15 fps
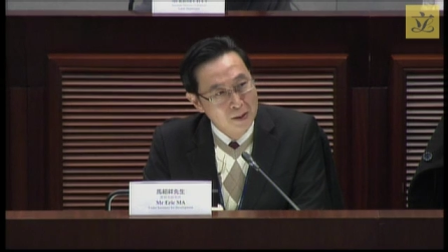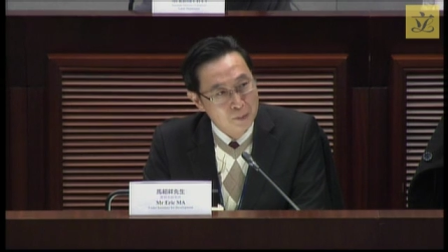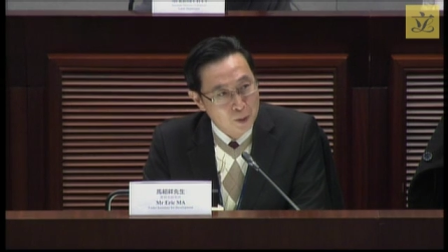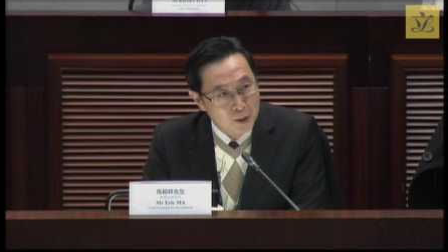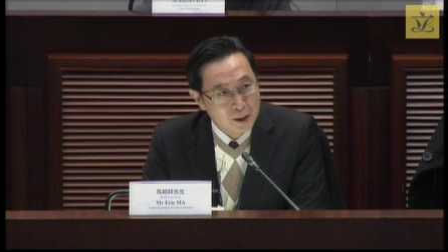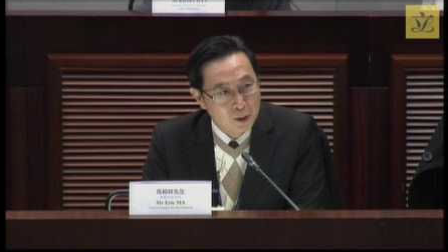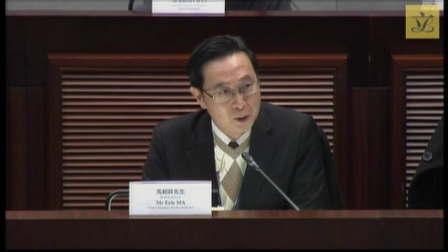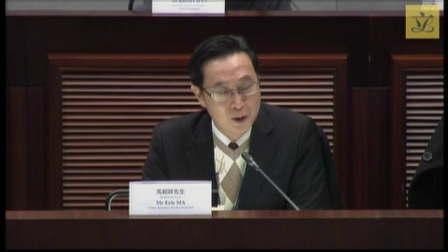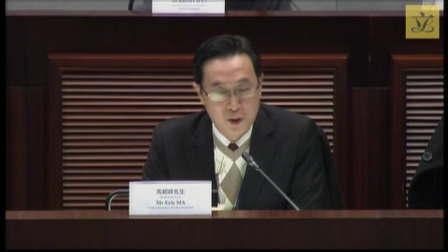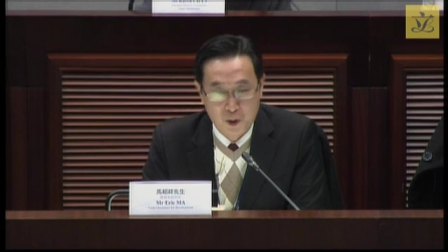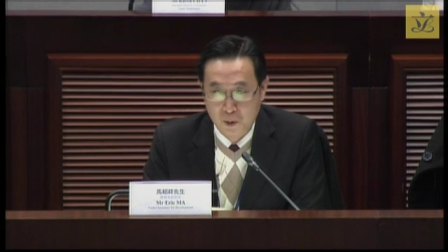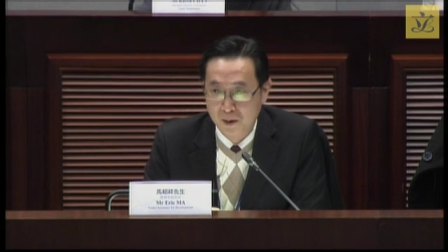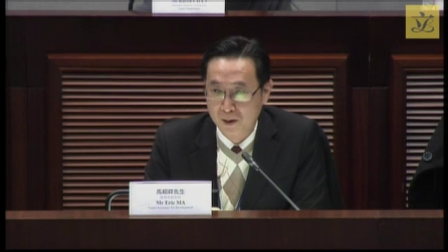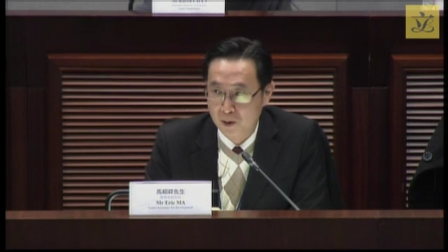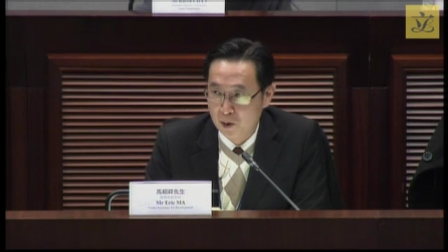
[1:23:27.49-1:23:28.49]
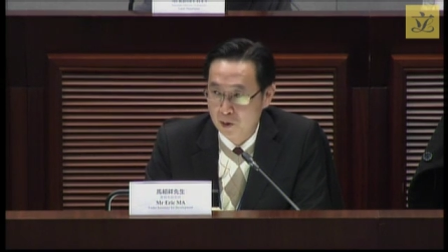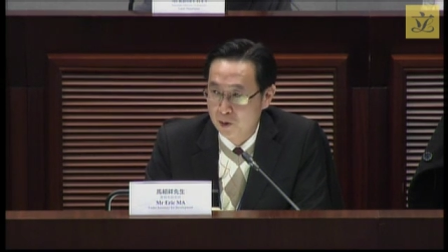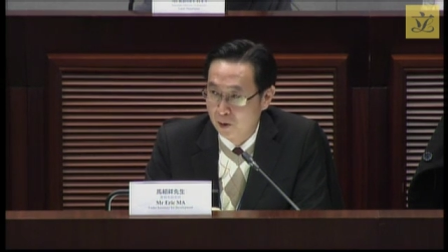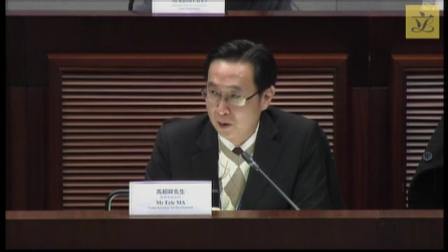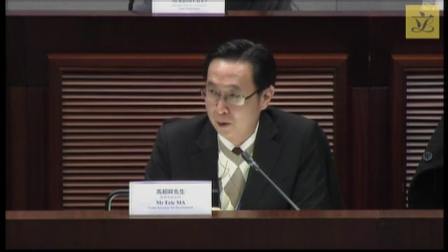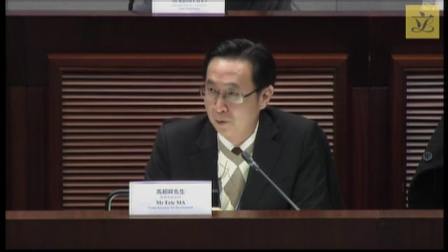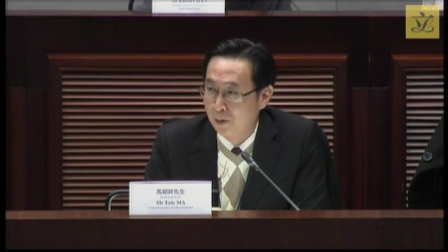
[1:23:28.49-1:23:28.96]
in the agreements
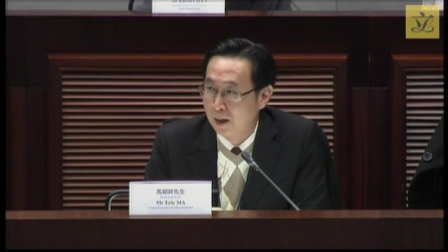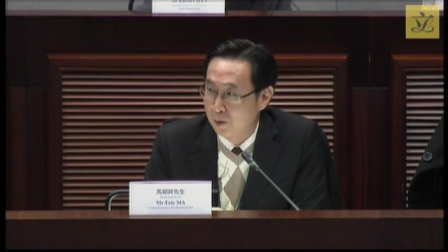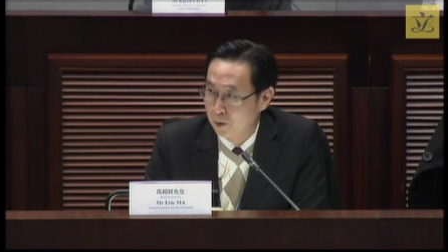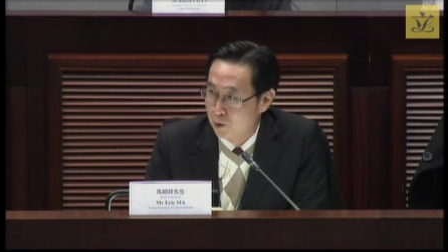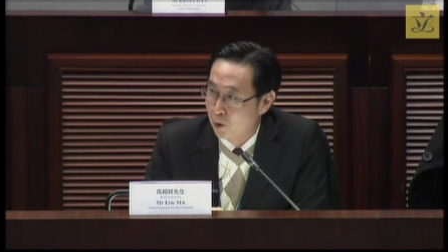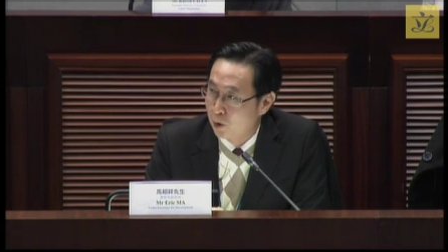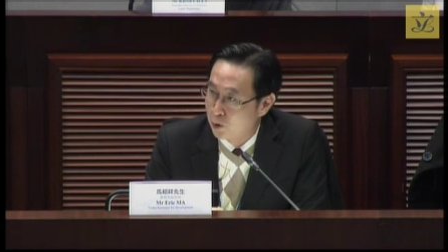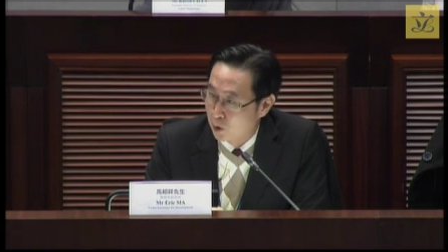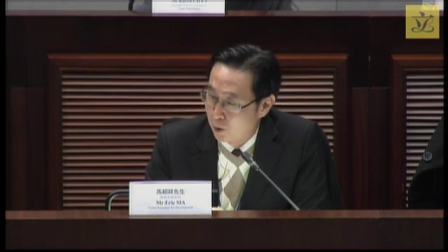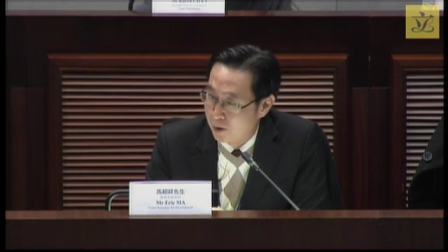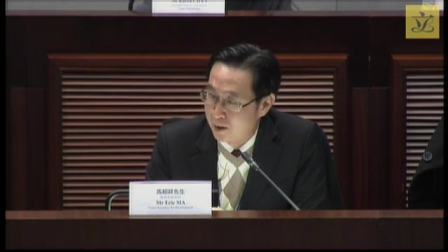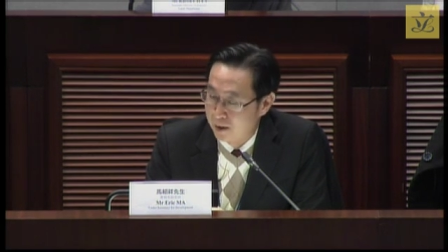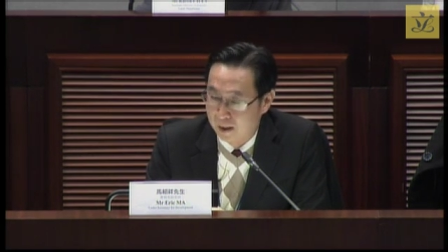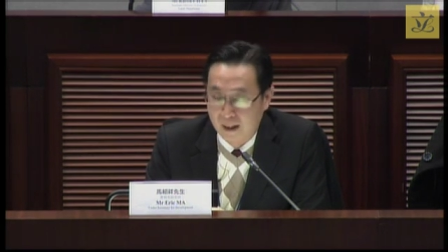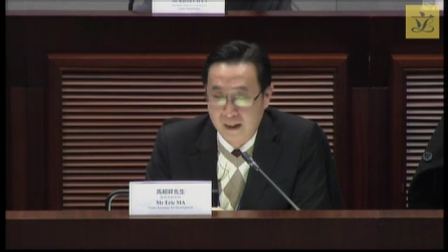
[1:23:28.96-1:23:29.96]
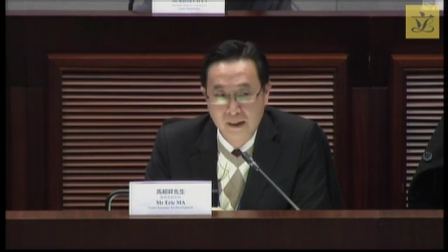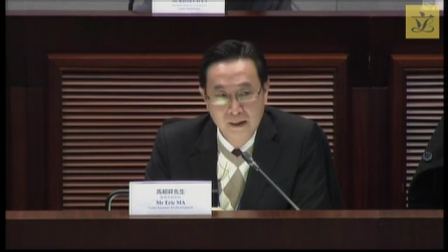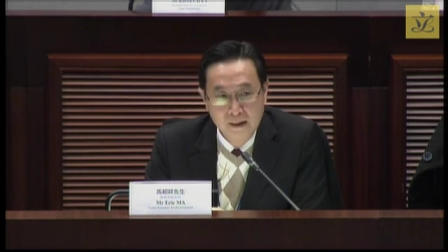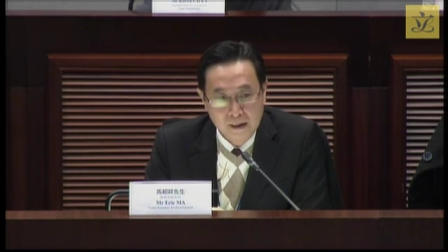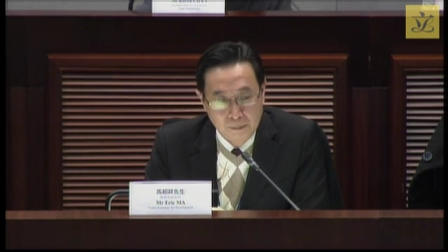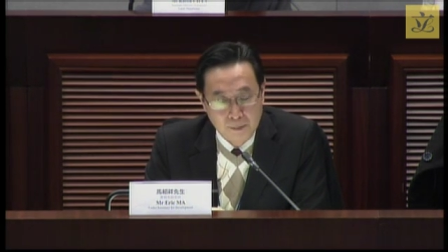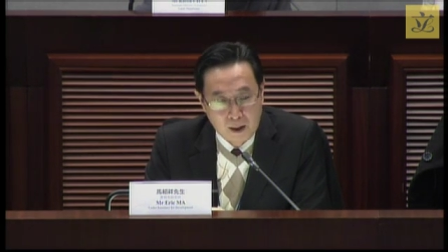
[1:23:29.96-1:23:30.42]
of one um,
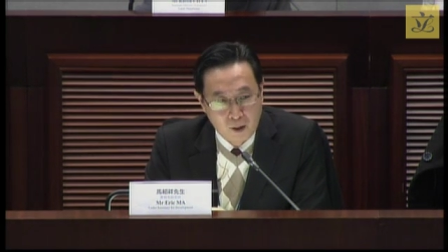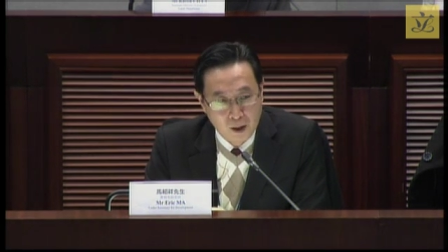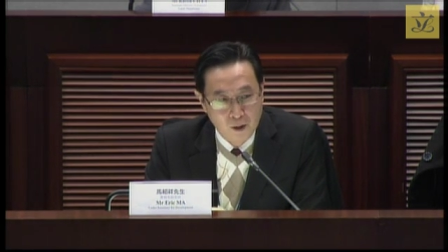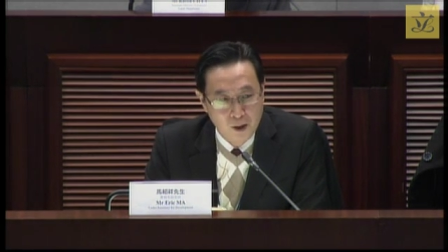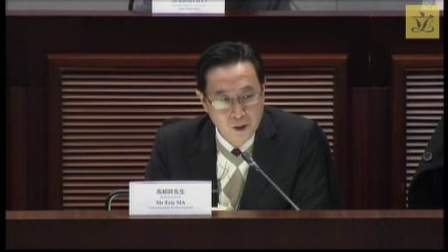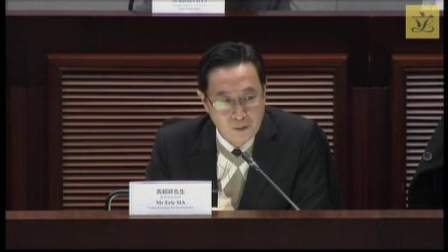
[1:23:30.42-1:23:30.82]
CBS.